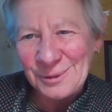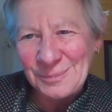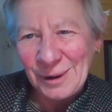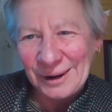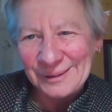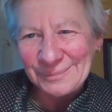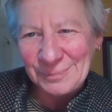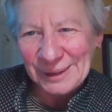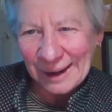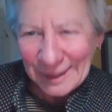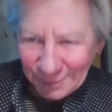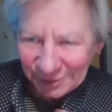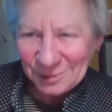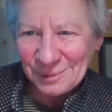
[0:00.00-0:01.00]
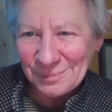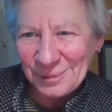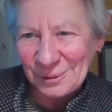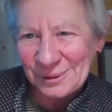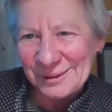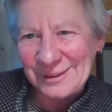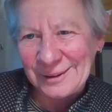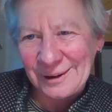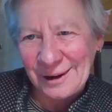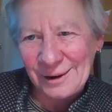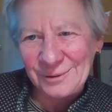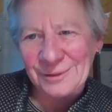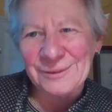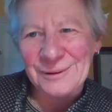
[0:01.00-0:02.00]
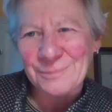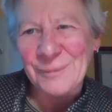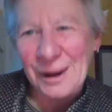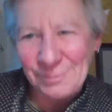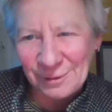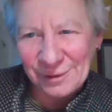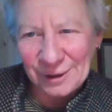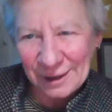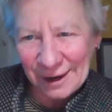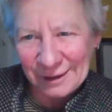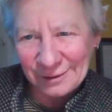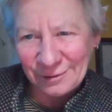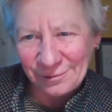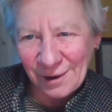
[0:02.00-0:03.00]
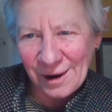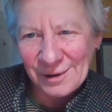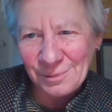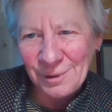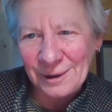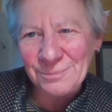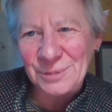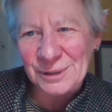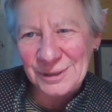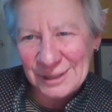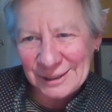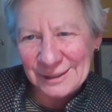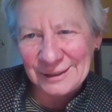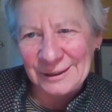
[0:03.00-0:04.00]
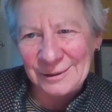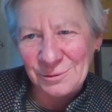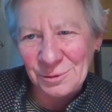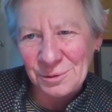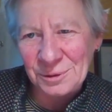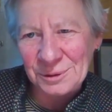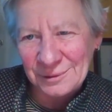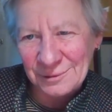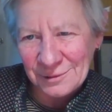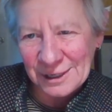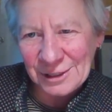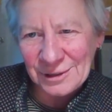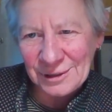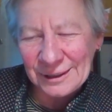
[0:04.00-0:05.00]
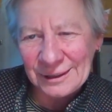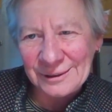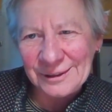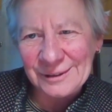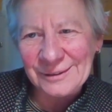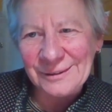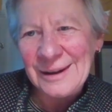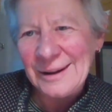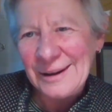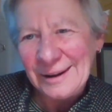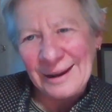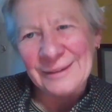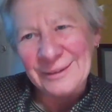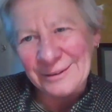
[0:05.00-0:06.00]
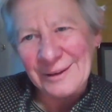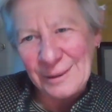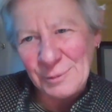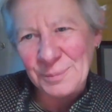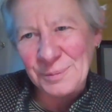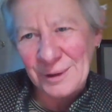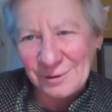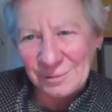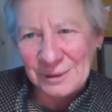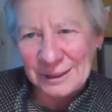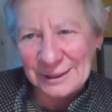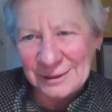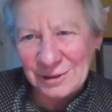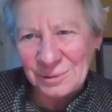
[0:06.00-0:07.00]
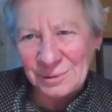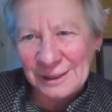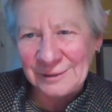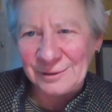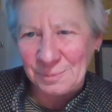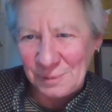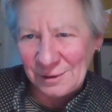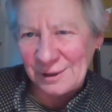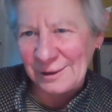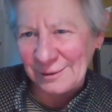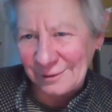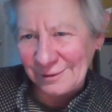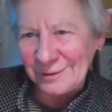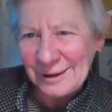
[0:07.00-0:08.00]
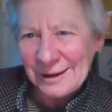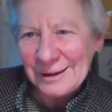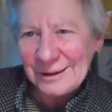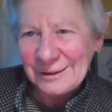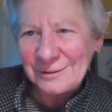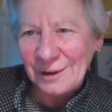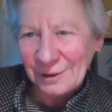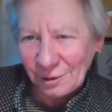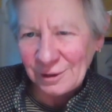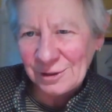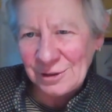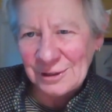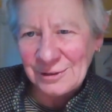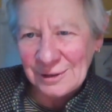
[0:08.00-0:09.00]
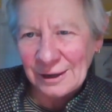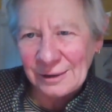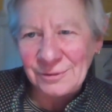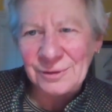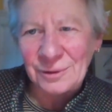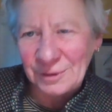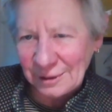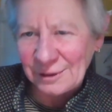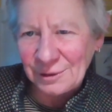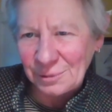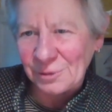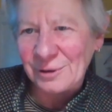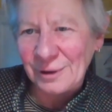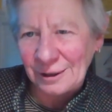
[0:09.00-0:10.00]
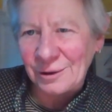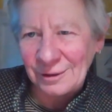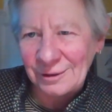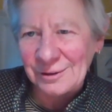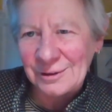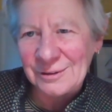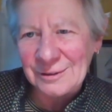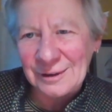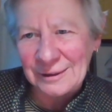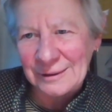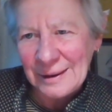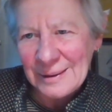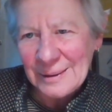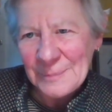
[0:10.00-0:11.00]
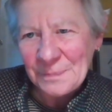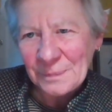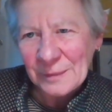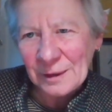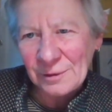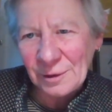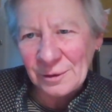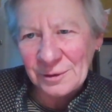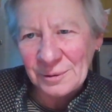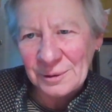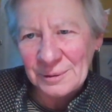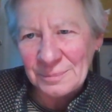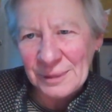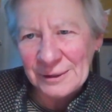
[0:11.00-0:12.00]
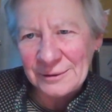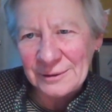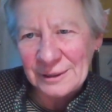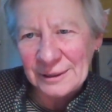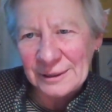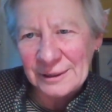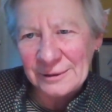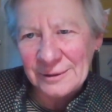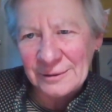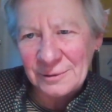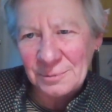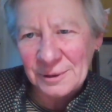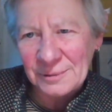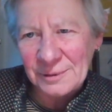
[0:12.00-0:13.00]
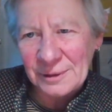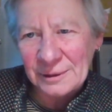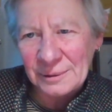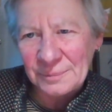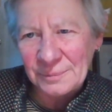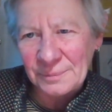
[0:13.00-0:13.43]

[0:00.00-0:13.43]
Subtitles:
think we might be able to employ a psychiatrist, it might be very hard to find one, particularly in rural and regional areas. And the same applies really to experienced psychology staff, so clinical psychologists and those who can best assist with